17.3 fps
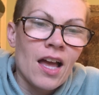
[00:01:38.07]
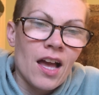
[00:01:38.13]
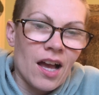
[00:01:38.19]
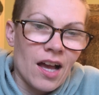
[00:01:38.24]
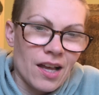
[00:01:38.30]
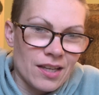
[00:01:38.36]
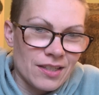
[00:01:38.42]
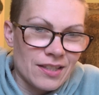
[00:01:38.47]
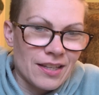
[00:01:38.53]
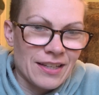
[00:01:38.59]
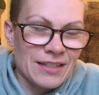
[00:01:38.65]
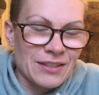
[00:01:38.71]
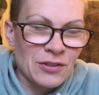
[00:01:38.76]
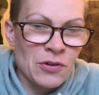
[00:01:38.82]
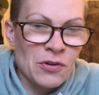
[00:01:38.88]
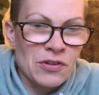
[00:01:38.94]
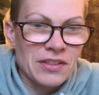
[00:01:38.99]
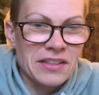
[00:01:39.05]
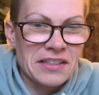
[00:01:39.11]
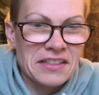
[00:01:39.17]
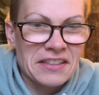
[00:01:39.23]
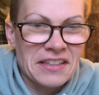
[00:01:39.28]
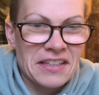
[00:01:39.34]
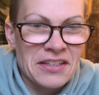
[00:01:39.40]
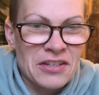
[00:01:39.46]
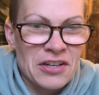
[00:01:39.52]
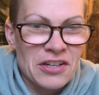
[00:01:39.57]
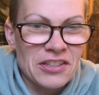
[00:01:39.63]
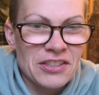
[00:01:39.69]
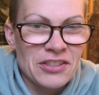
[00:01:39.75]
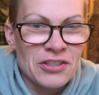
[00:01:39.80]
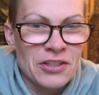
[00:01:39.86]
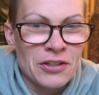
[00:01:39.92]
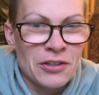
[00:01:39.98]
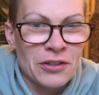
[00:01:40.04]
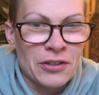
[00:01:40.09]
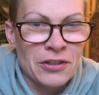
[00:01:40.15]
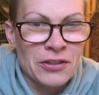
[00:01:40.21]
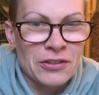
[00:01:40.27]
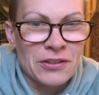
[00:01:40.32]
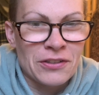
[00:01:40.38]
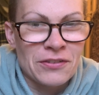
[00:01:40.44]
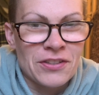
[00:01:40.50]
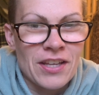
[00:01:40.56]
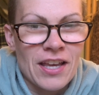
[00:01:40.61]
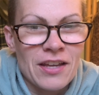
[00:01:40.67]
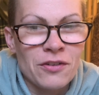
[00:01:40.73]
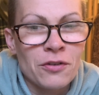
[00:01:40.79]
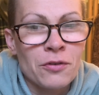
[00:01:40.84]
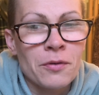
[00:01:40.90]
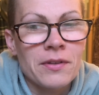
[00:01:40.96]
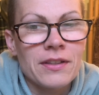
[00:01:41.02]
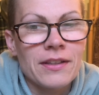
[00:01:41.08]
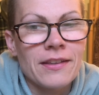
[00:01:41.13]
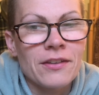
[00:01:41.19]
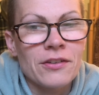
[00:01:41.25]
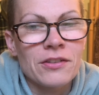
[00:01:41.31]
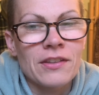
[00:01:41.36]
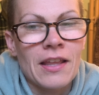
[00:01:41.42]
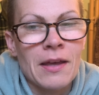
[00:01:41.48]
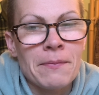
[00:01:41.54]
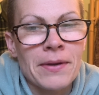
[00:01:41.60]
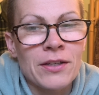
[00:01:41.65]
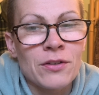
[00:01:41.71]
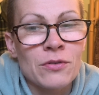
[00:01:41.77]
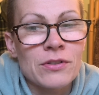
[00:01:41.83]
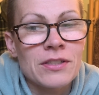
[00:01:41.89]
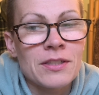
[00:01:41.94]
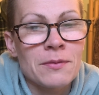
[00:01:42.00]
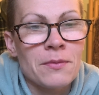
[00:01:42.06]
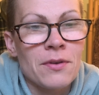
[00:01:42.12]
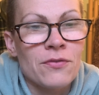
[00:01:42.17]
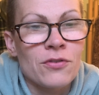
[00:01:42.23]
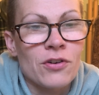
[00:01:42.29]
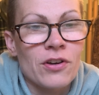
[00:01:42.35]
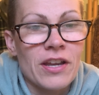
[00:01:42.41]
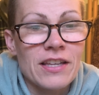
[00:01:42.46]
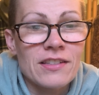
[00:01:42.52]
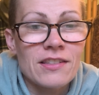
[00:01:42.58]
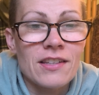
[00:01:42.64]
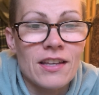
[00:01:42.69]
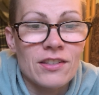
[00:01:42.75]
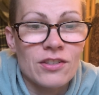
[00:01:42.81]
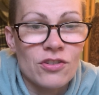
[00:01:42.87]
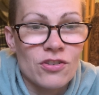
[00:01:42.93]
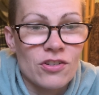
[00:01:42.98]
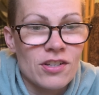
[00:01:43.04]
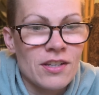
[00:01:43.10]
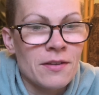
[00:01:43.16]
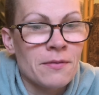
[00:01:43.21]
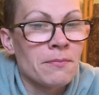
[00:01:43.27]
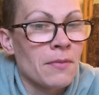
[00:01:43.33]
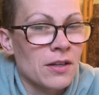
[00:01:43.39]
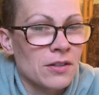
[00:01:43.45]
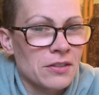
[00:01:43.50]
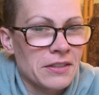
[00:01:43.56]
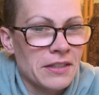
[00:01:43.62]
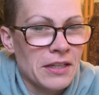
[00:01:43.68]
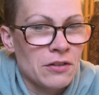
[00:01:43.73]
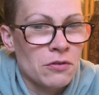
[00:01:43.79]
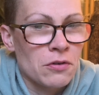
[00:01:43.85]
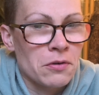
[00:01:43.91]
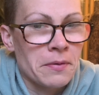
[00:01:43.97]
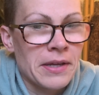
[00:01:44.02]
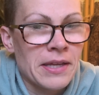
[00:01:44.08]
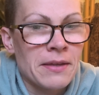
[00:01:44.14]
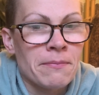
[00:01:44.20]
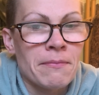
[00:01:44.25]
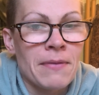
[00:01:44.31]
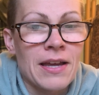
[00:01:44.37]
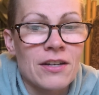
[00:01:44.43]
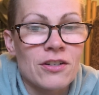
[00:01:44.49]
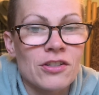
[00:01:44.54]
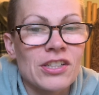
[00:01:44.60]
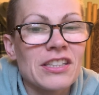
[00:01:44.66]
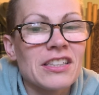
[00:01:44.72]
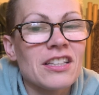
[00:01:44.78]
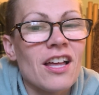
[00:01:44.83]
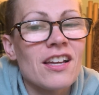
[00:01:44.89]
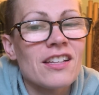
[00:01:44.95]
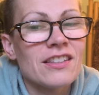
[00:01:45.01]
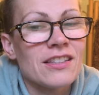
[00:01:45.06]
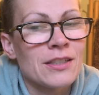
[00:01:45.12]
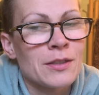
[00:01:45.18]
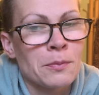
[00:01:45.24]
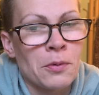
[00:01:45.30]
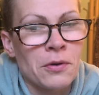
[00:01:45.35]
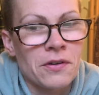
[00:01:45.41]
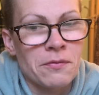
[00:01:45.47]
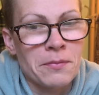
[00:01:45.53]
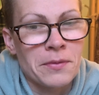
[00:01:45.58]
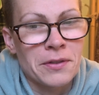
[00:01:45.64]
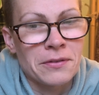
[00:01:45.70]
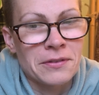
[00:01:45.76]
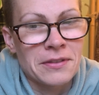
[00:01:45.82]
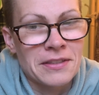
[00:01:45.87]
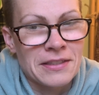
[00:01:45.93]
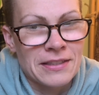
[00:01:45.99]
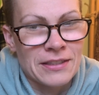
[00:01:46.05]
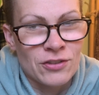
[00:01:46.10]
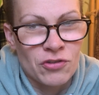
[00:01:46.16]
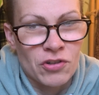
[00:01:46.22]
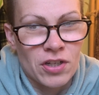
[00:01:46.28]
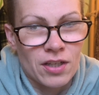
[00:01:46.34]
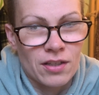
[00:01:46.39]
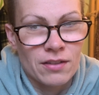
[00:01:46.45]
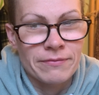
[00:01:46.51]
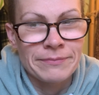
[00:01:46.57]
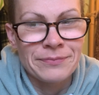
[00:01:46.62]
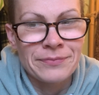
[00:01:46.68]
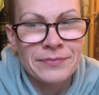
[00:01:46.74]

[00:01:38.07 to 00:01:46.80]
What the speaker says: I, Tanis Coralee Leonhardi, she, her, hers of Seattle, quickly learned that my Norse and before ancestry, modern-day Norway, mattered a lot in the sport of middle distance running.